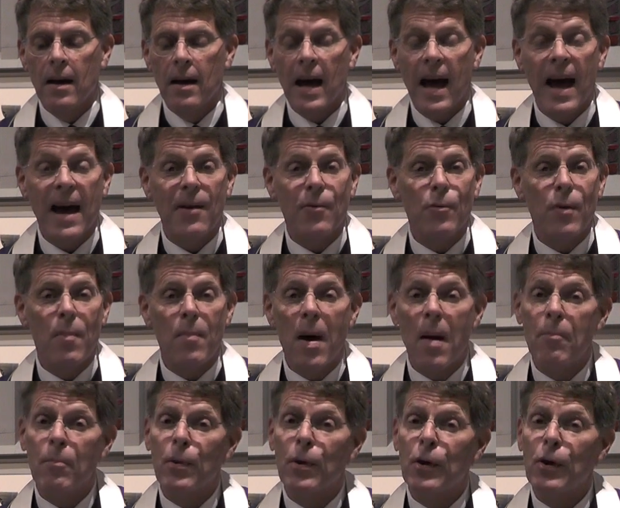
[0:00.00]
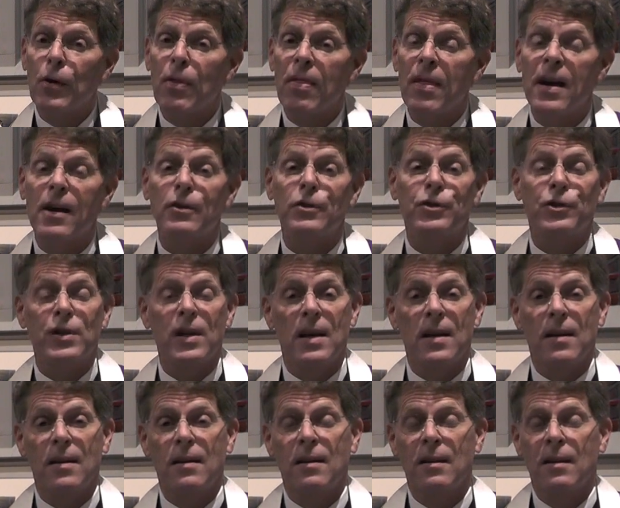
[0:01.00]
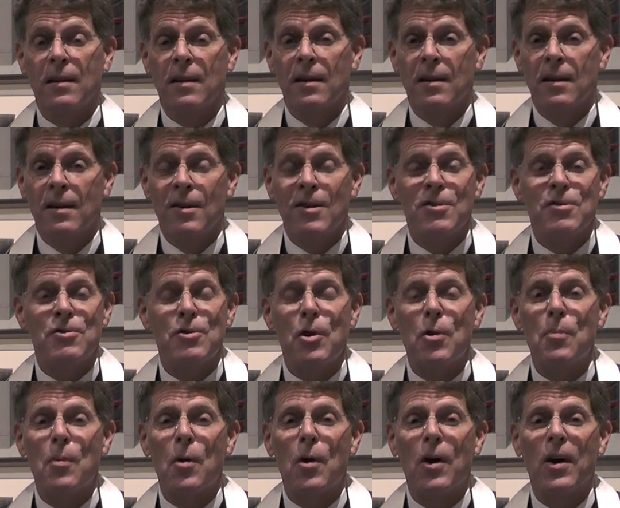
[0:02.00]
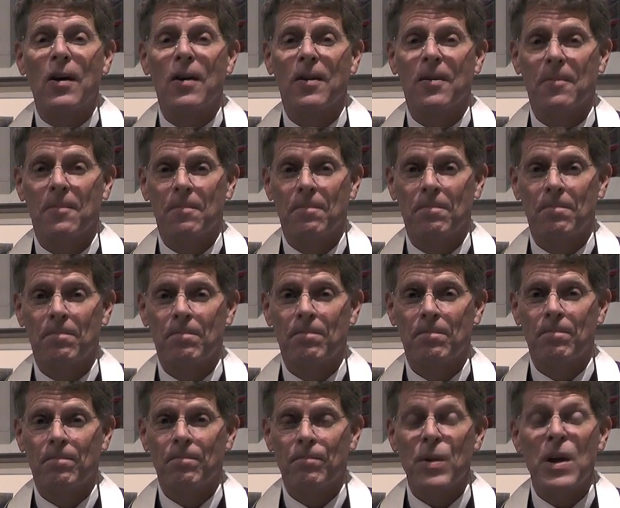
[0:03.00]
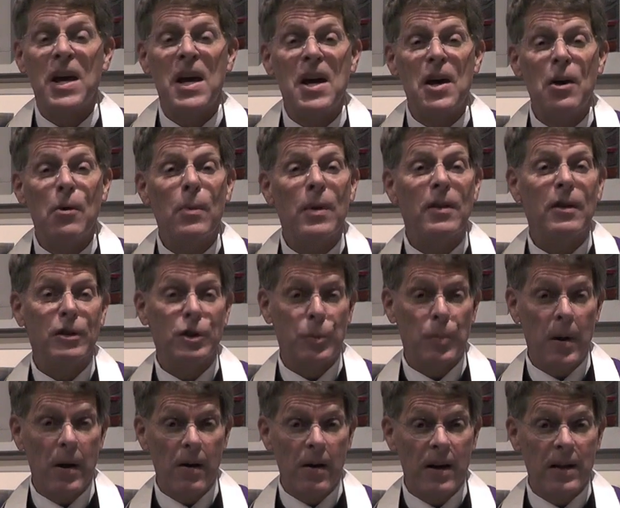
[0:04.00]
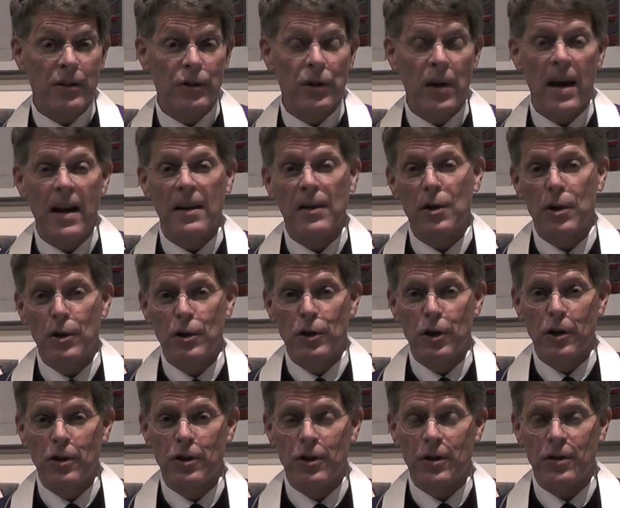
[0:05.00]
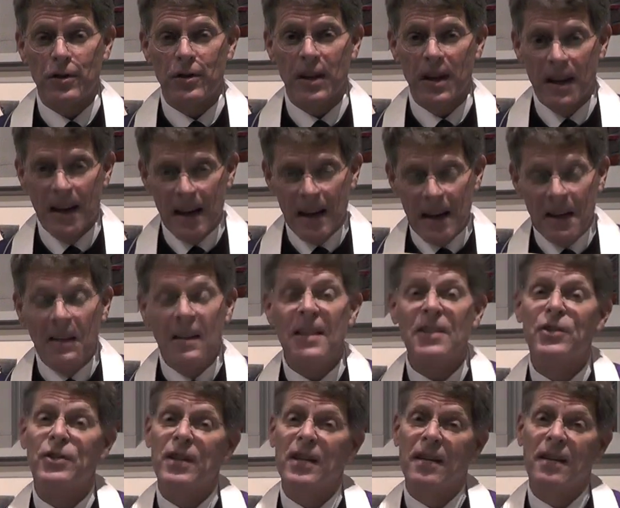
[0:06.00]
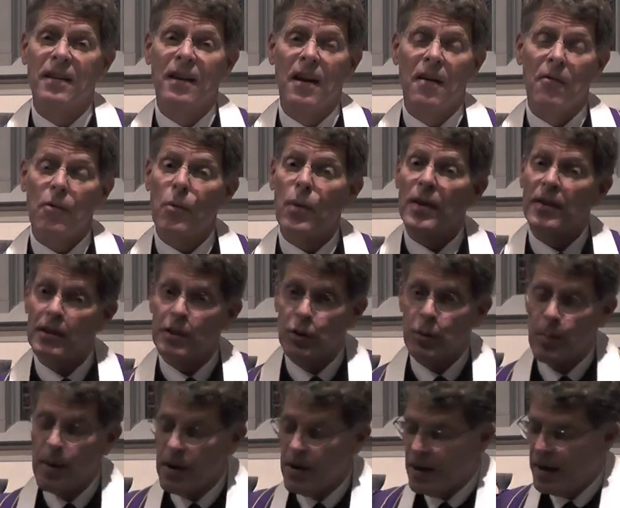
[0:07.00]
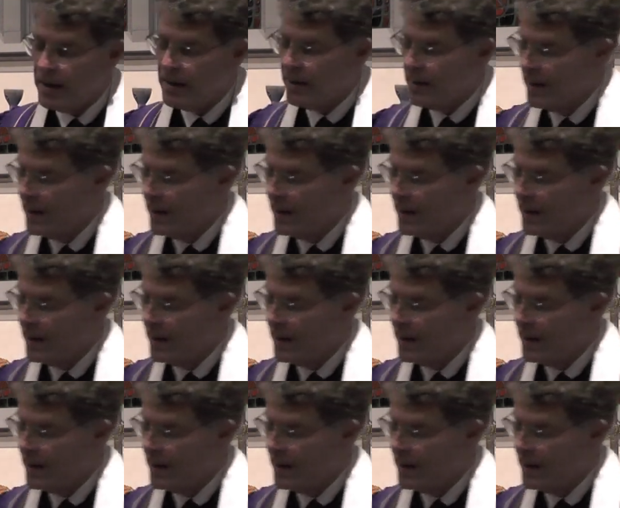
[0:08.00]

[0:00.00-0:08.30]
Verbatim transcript: and remember their sin no more. Hear what the Spirit is saying to the churches. Listen for what the Spirit